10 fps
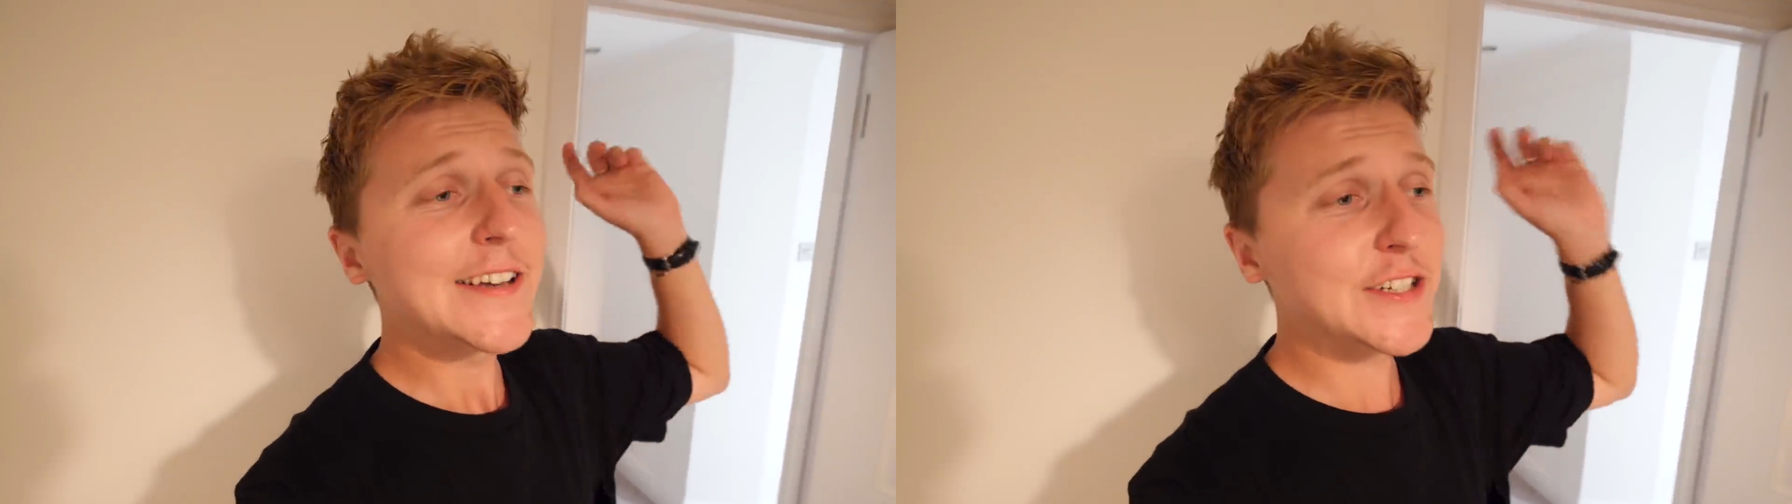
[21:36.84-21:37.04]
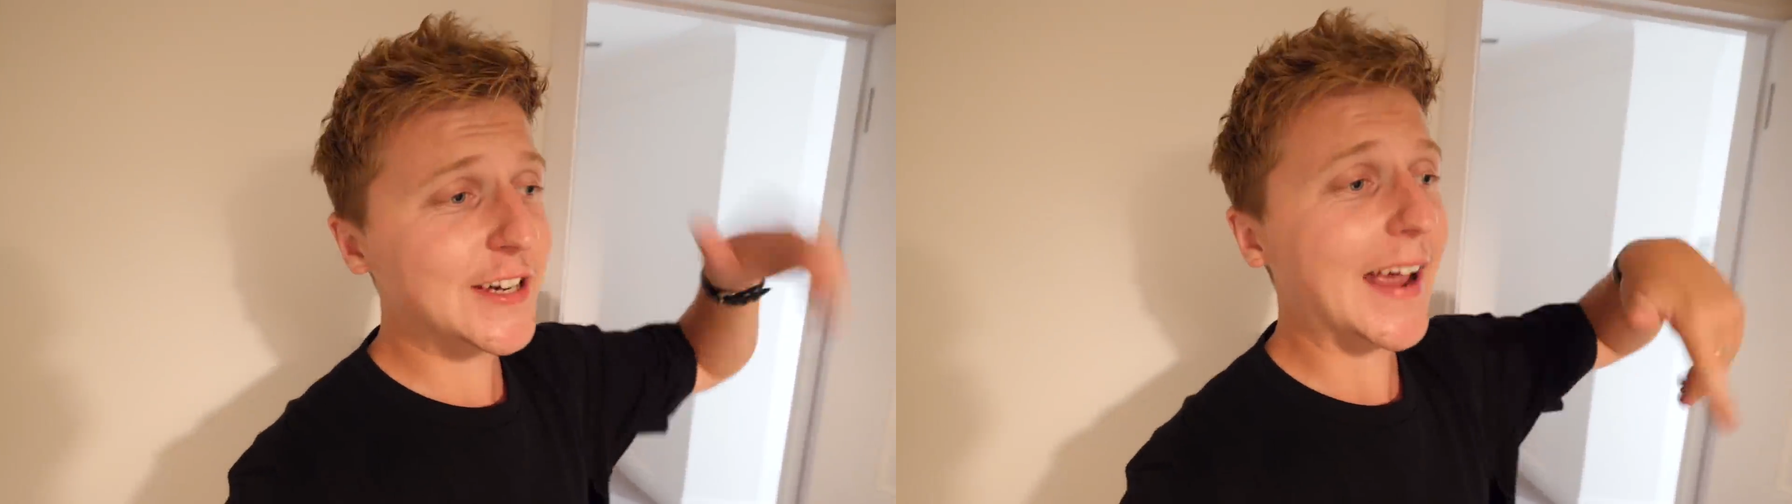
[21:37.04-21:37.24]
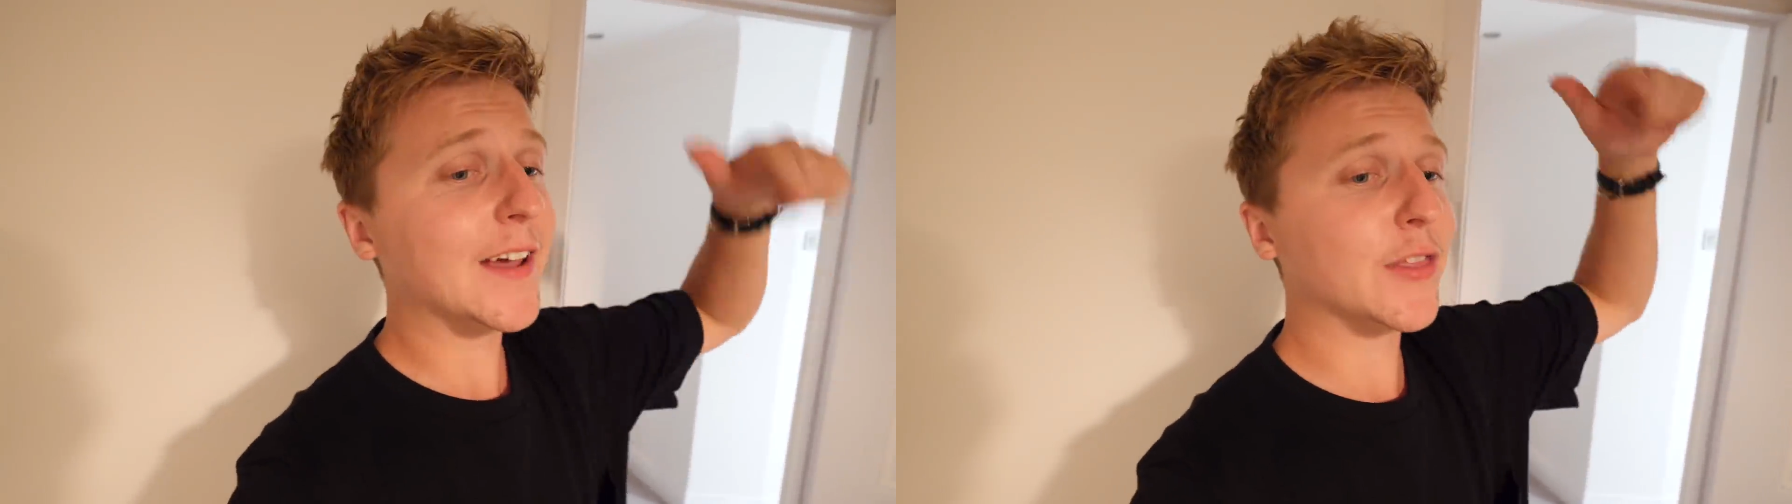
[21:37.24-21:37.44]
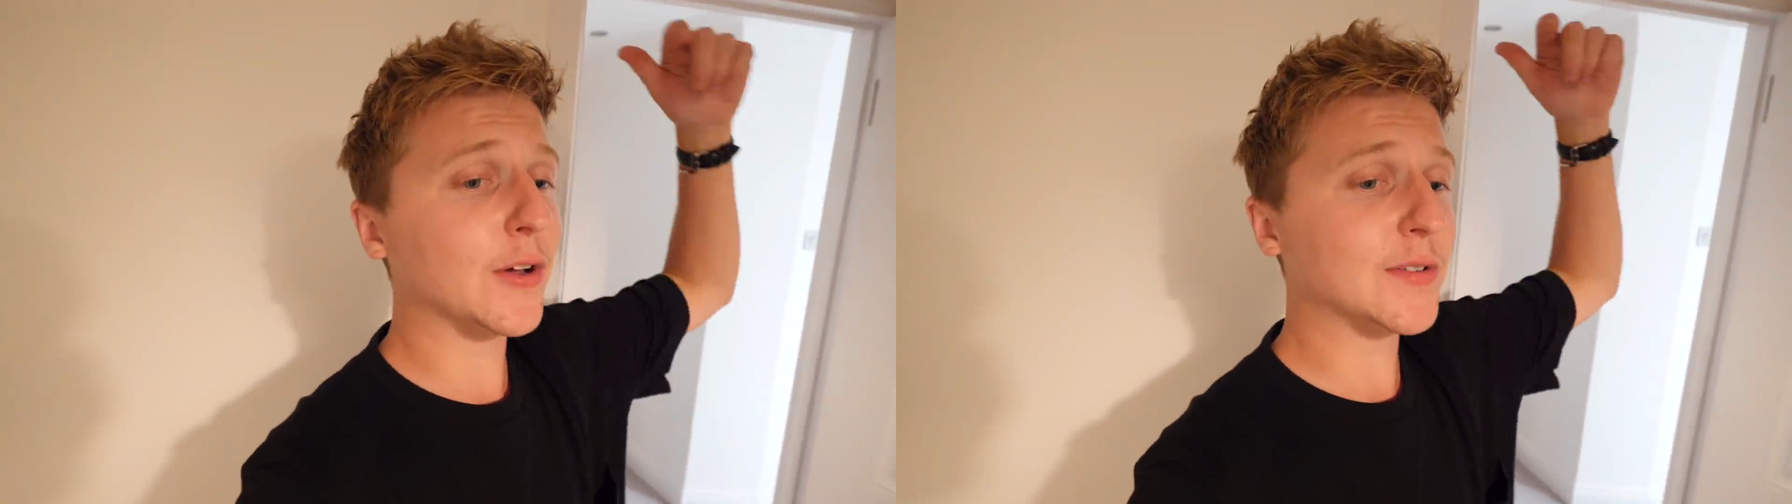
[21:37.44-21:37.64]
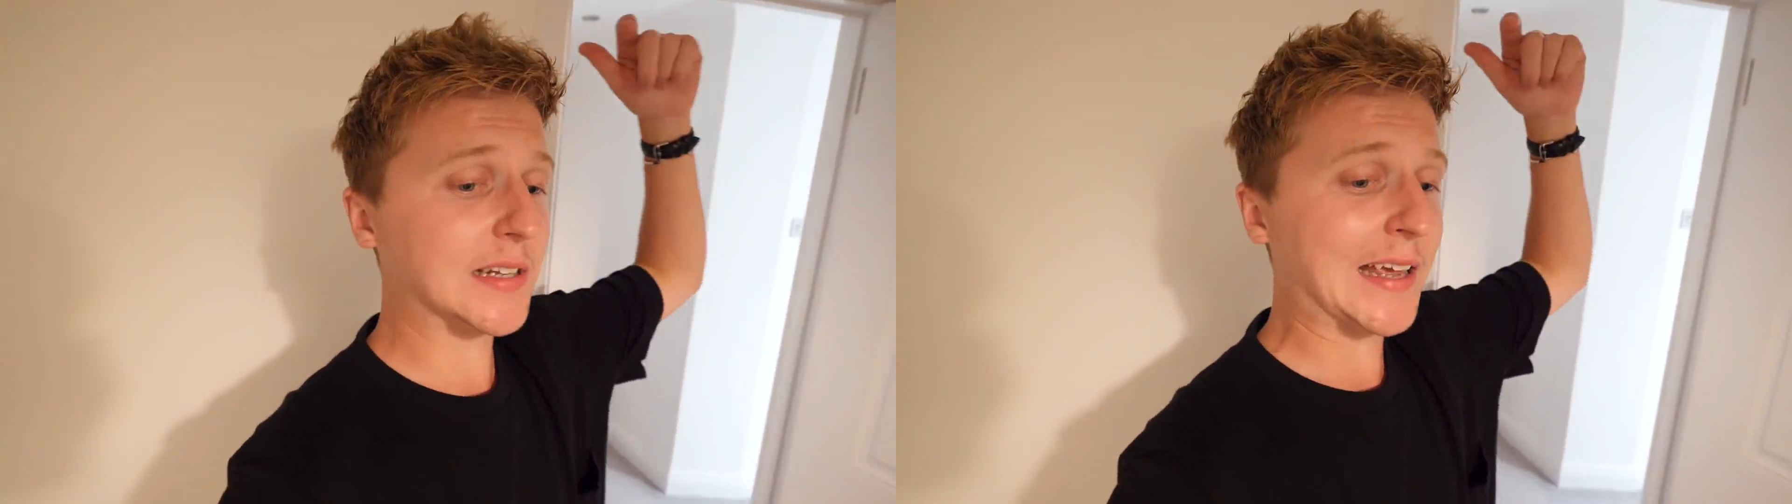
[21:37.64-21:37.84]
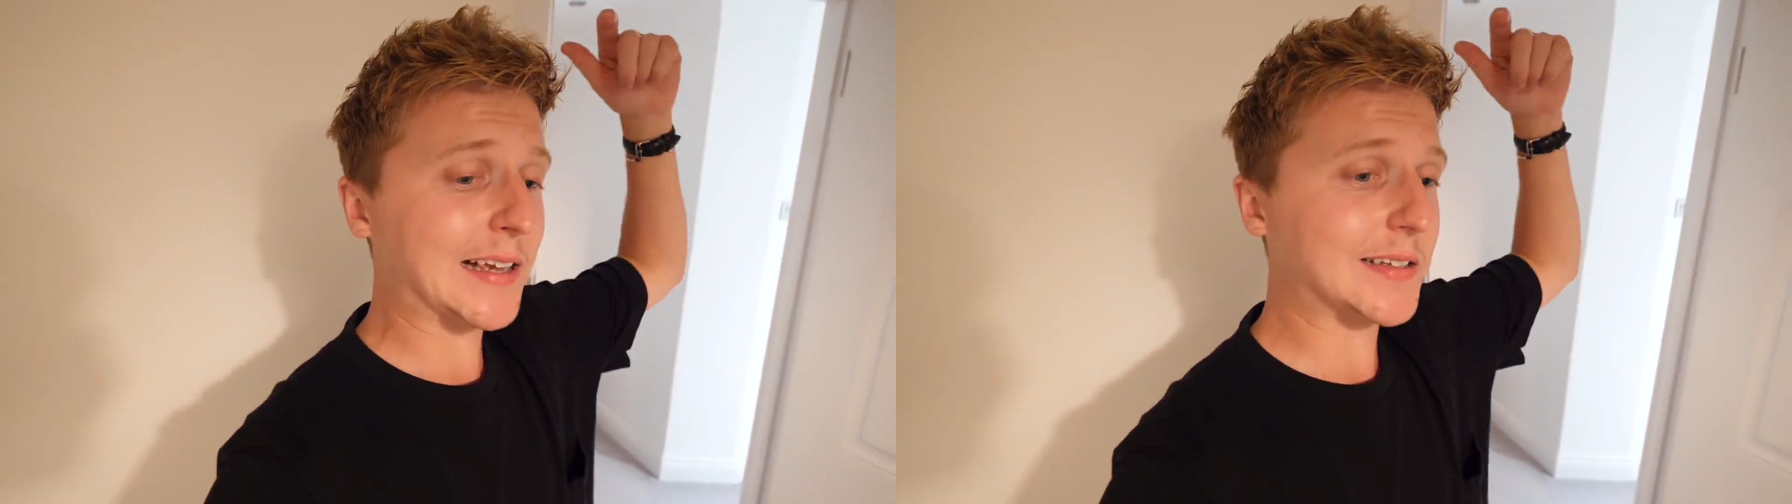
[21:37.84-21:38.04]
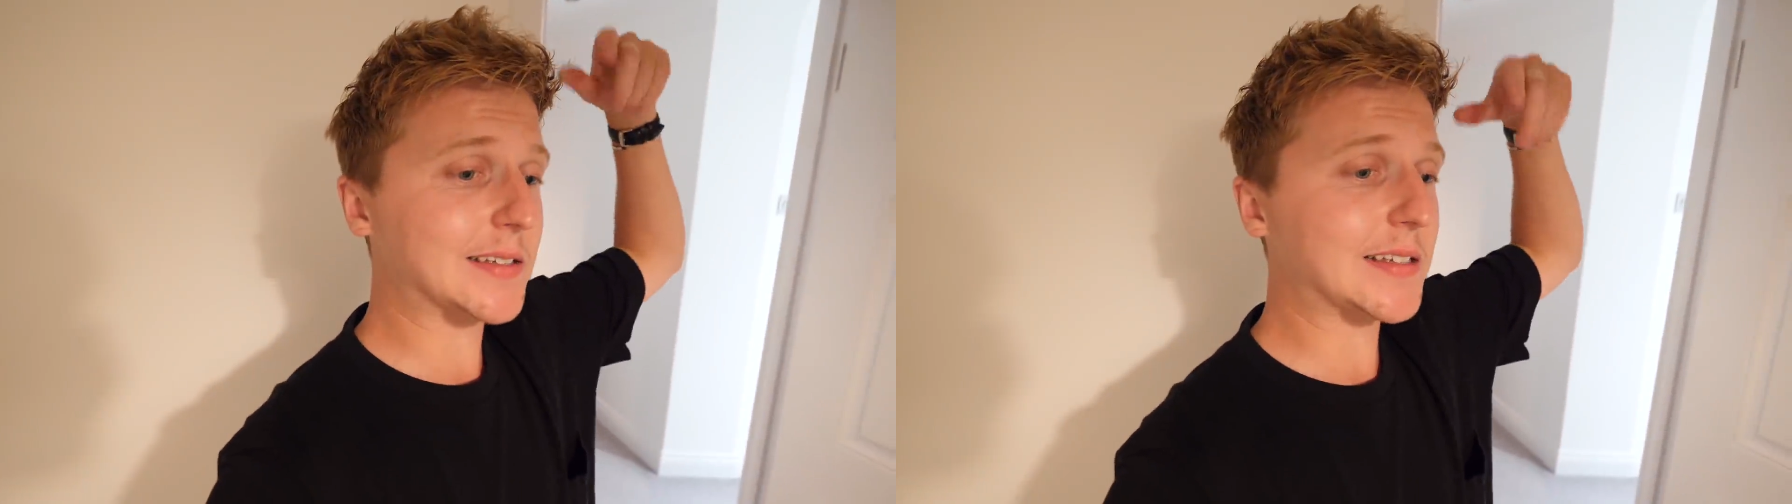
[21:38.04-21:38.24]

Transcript: Check those links